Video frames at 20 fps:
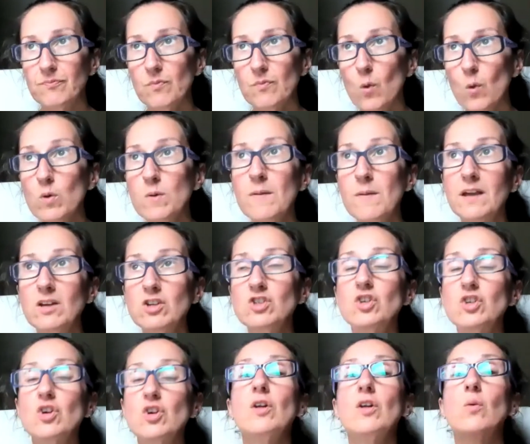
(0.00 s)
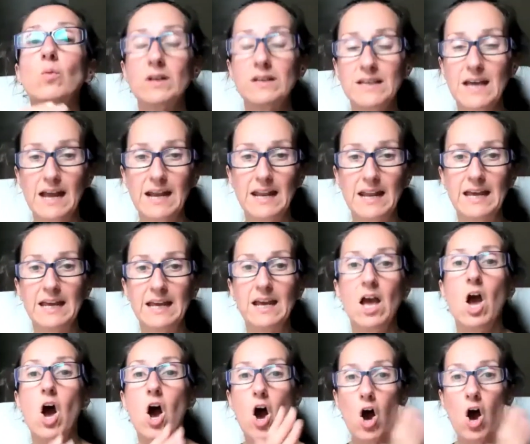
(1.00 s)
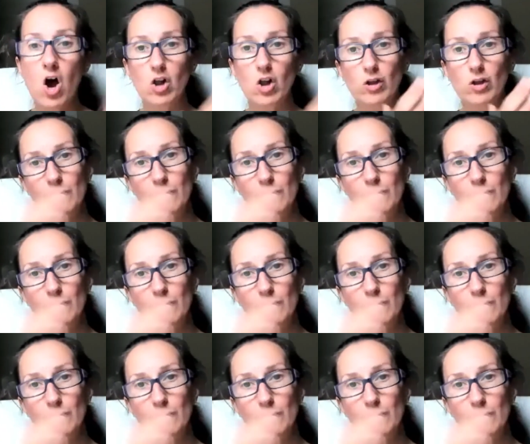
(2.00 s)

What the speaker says: we make sure that we're getting all of